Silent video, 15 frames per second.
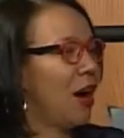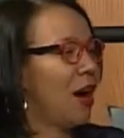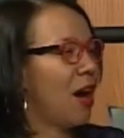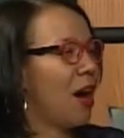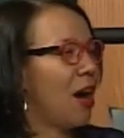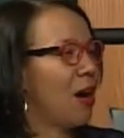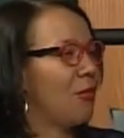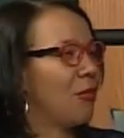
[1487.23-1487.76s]

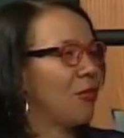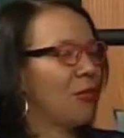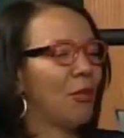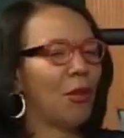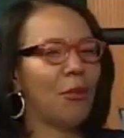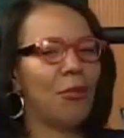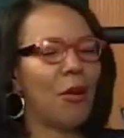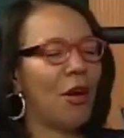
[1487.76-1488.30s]

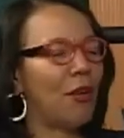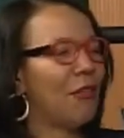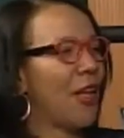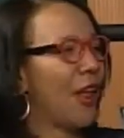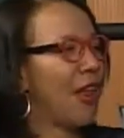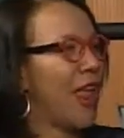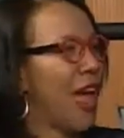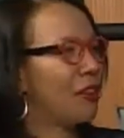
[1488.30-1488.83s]
a part of
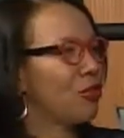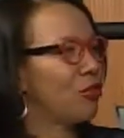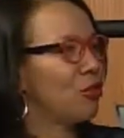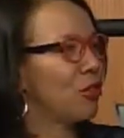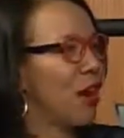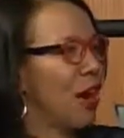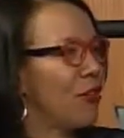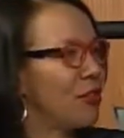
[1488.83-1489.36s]
that
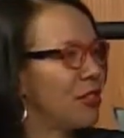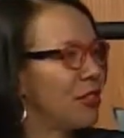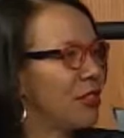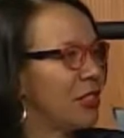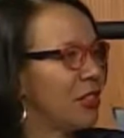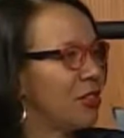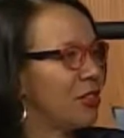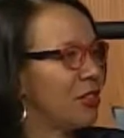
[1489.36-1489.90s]
national
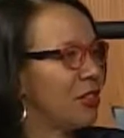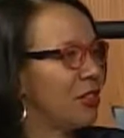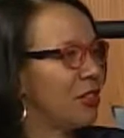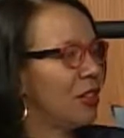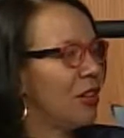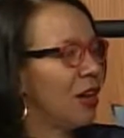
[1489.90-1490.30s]
conversation,